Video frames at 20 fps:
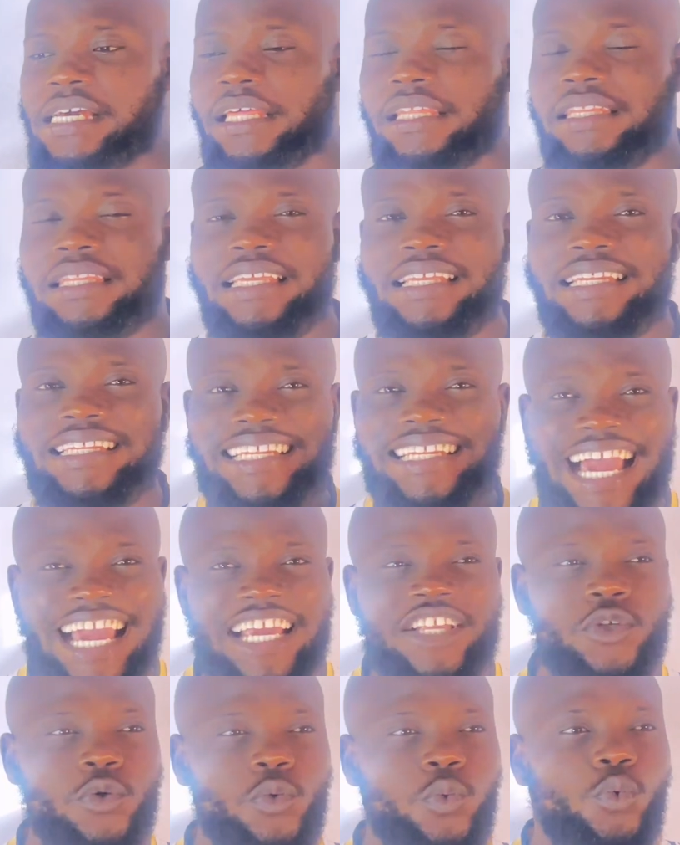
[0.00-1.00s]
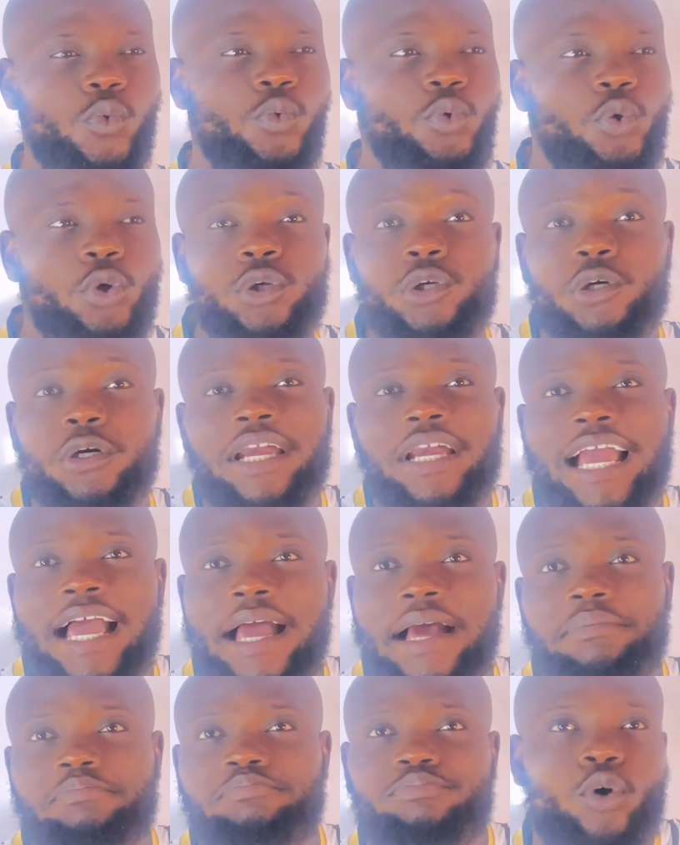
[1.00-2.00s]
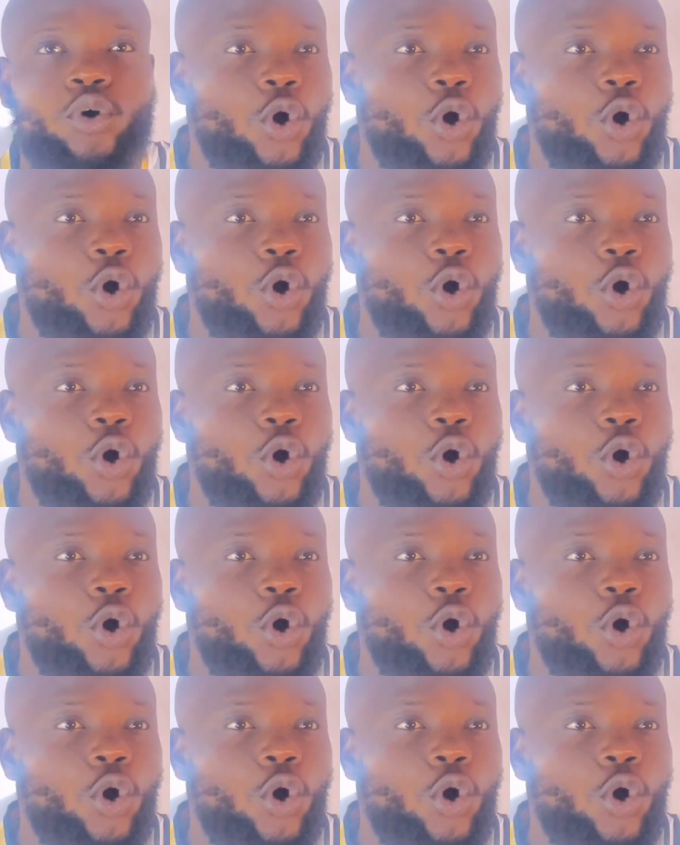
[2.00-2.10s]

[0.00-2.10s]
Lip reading: the lights will no longer